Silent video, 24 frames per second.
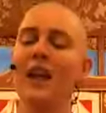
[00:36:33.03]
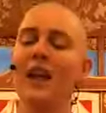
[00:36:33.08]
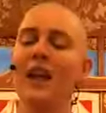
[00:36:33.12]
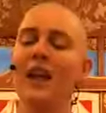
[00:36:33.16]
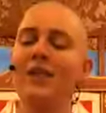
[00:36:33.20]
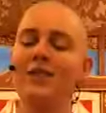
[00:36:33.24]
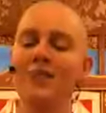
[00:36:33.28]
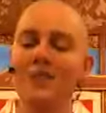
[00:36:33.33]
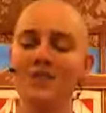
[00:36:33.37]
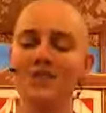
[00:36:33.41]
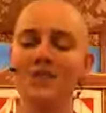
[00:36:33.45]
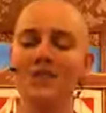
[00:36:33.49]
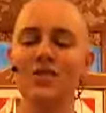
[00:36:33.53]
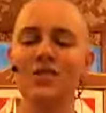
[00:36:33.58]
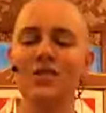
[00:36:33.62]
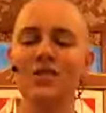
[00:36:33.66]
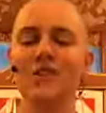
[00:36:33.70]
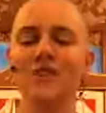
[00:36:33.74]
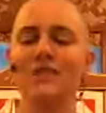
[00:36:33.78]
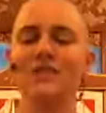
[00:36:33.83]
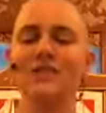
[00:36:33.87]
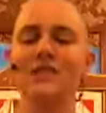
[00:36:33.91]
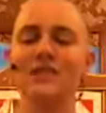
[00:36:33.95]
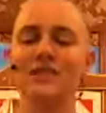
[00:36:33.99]
this is
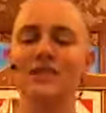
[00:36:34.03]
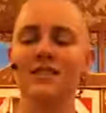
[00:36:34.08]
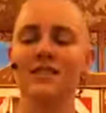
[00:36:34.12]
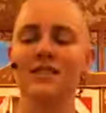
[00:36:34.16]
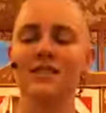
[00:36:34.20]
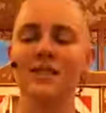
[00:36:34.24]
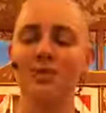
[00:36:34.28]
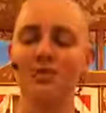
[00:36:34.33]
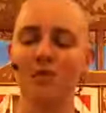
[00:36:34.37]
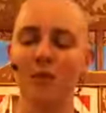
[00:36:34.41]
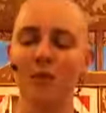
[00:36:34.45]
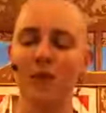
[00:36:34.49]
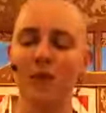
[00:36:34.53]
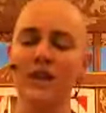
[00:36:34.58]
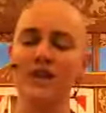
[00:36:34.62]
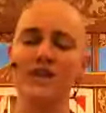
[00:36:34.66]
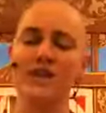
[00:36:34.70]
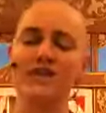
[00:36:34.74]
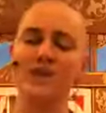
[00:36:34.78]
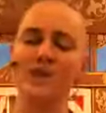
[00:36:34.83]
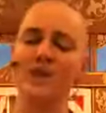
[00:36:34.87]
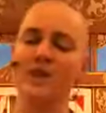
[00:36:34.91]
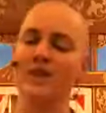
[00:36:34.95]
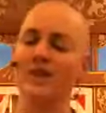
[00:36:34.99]
just the voice
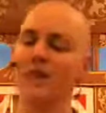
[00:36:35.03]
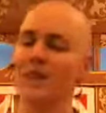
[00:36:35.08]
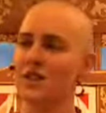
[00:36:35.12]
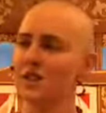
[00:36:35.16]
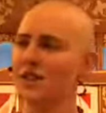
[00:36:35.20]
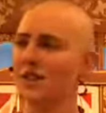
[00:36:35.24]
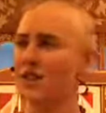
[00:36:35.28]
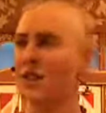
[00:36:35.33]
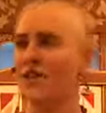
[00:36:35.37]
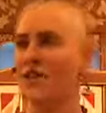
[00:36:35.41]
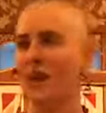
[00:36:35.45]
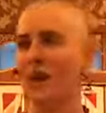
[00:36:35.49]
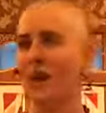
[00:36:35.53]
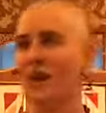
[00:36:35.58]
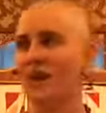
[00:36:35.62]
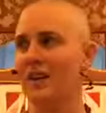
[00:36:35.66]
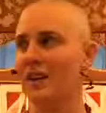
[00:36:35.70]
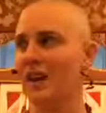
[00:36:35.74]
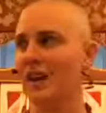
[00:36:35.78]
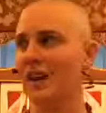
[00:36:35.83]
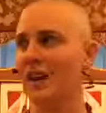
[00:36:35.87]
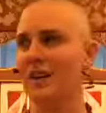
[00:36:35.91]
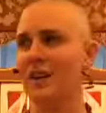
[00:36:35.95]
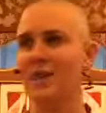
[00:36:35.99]
of the teachings right
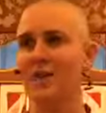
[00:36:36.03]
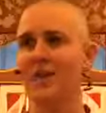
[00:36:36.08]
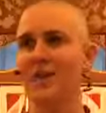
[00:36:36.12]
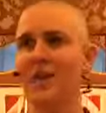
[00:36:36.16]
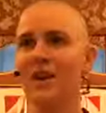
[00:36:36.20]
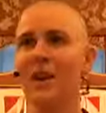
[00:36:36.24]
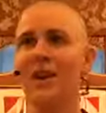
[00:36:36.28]
now,